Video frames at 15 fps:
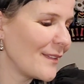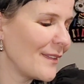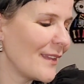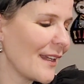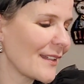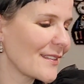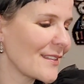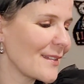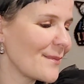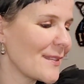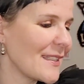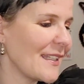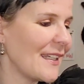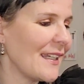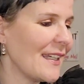Next I'm
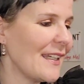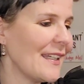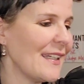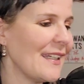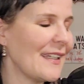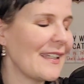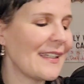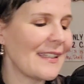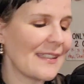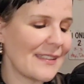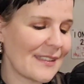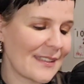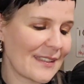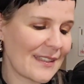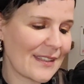seeing is,
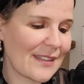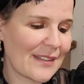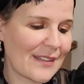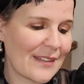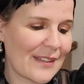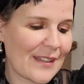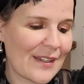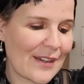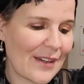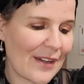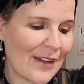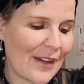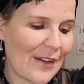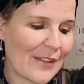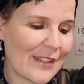
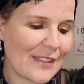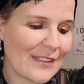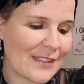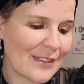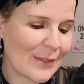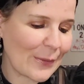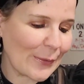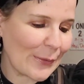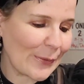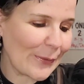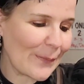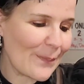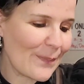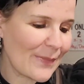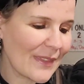oh, this is
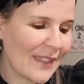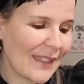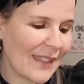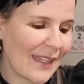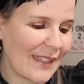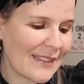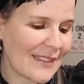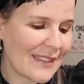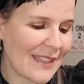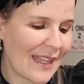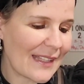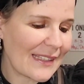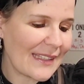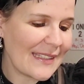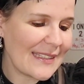cool. It's an
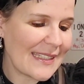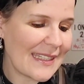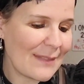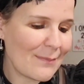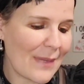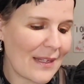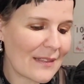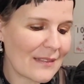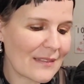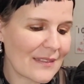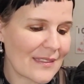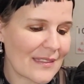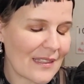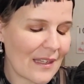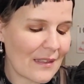LED metal
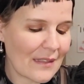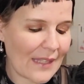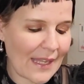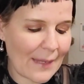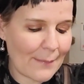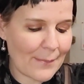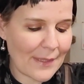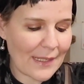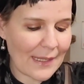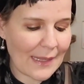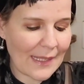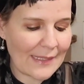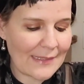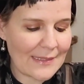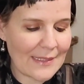skull lamp and it
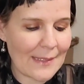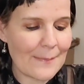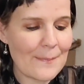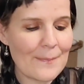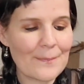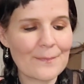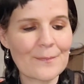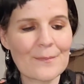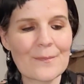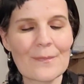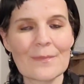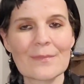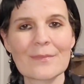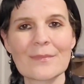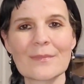lights up.
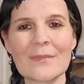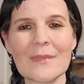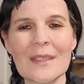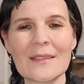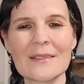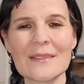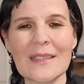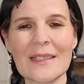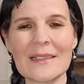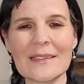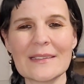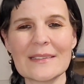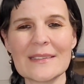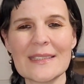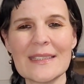Like a
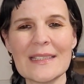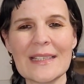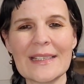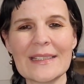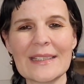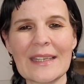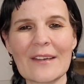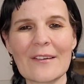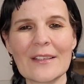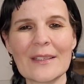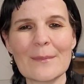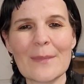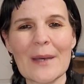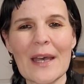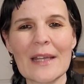little tea light there on
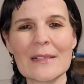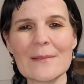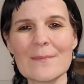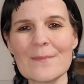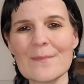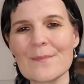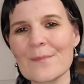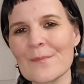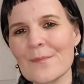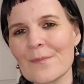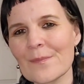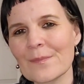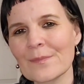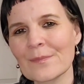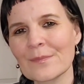the bottom
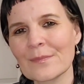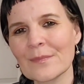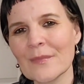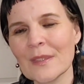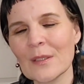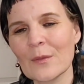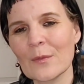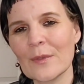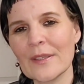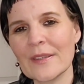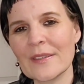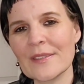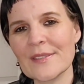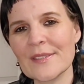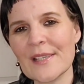with
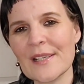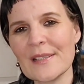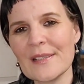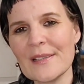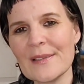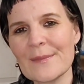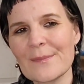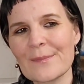the skull.